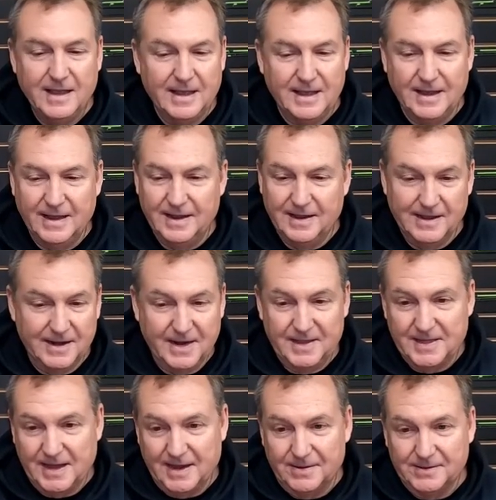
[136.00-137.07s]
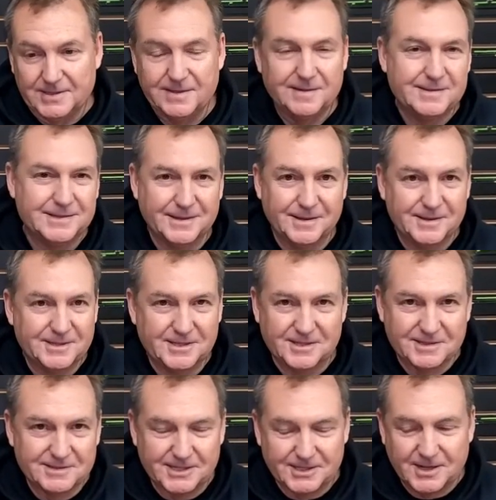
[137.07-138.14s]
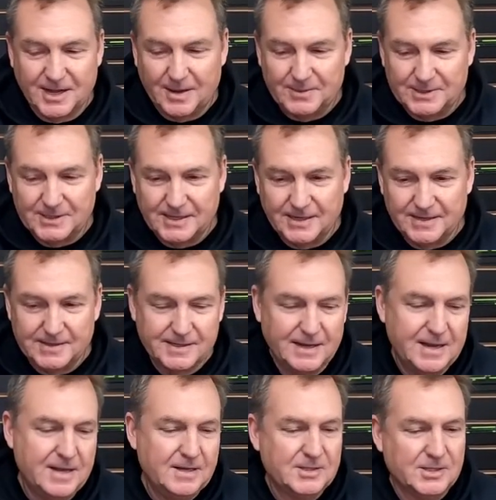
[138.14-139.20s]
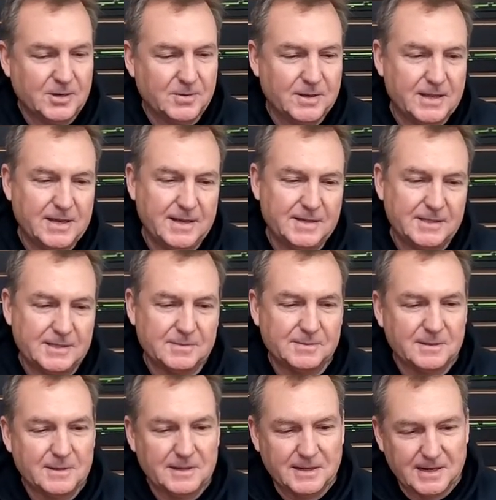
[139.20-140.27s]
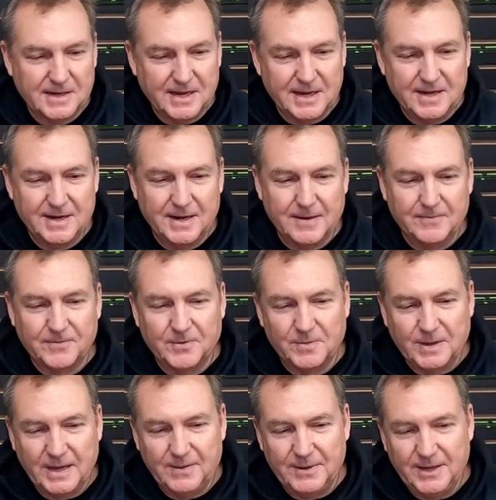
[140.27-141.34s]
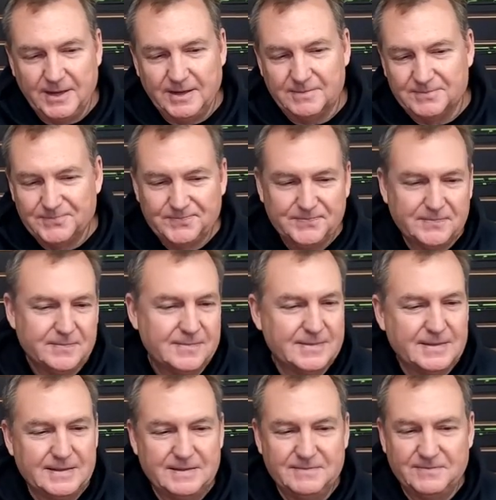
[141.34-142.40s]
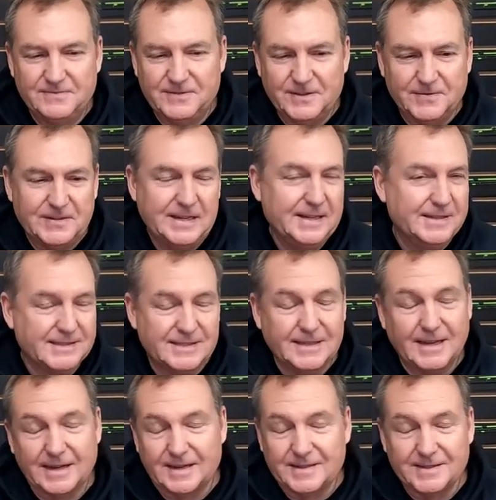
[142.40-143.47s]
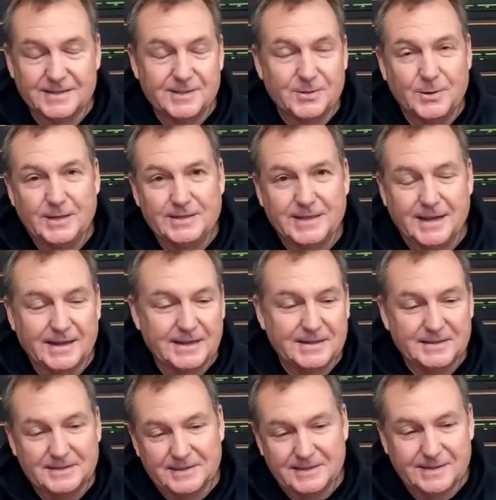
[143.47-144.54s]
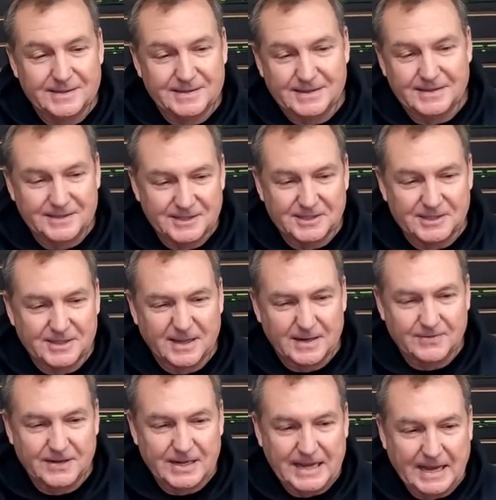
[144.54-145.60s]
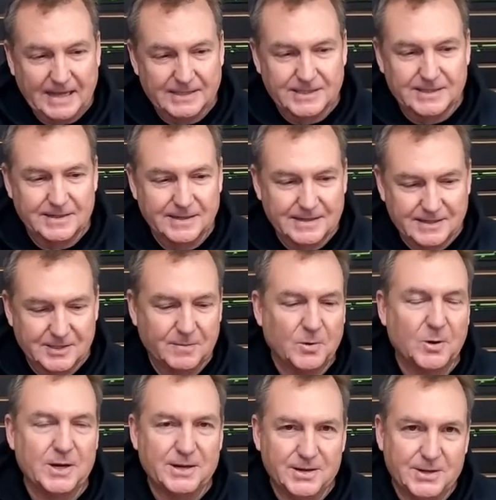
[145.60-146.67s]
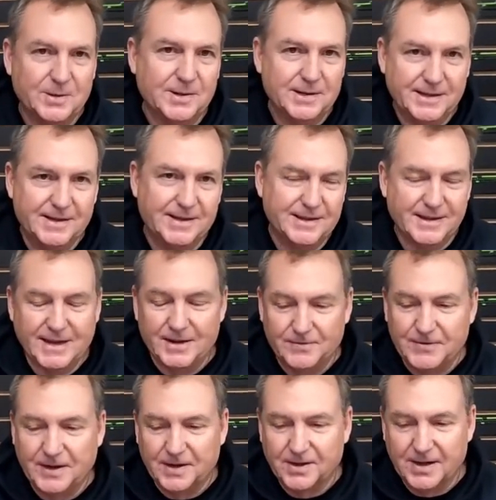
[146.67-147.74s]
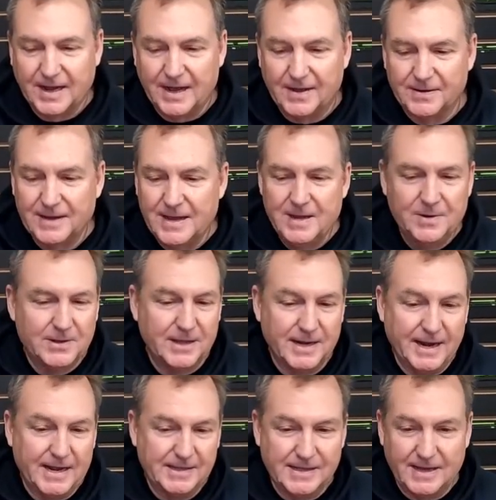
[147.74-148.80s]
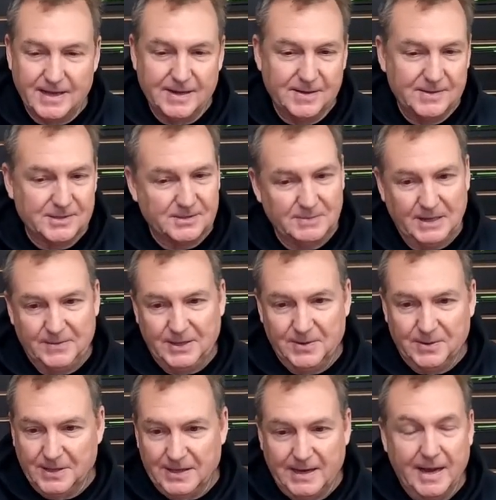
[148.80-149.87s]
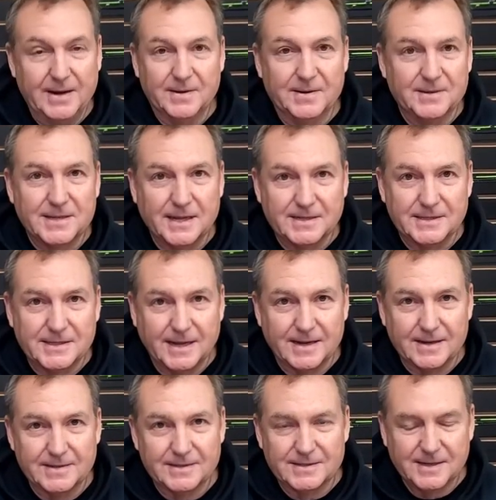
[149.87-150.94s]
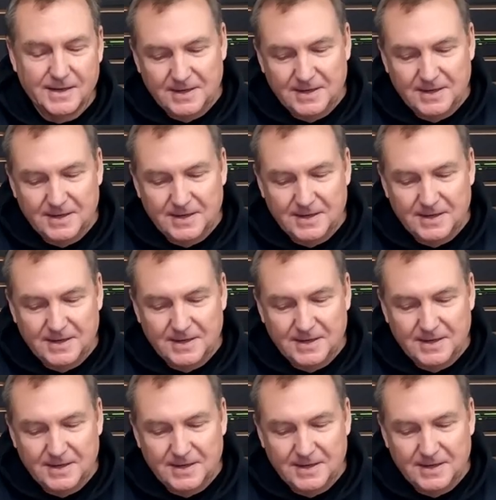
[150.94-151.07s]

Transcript: a, an eighth ounce. So it's just, just common sense. So with this, you're going to heat it up for maybe 15 seconds, 20 seconds. It, it's just kind of a guess. And as the more you do it, you, you kind of figure it out. With an eighth ounce, maybe only eight or 10 seconds.